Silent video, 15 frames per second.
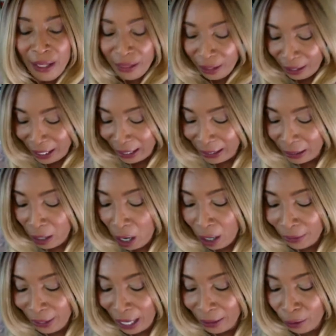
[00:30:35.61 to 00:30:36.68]
They're getting
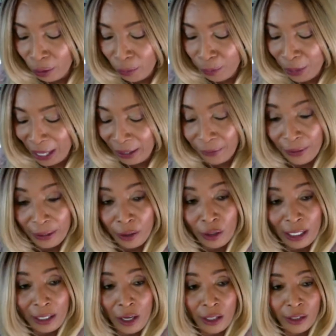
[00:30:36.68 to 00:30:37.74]
all that good benefit. You
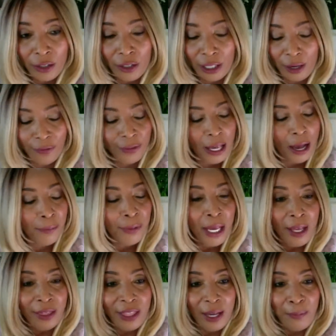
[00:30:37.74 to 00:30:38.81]
can also give them
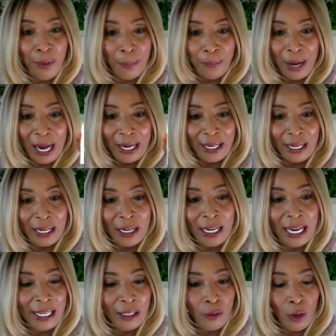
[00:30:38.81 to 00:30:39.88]
the papaya,
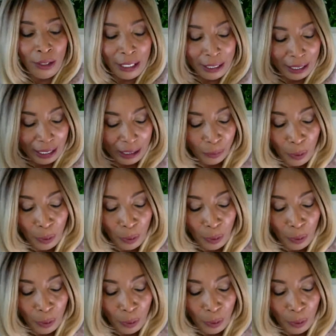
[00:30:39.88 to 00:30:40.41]
any one of these.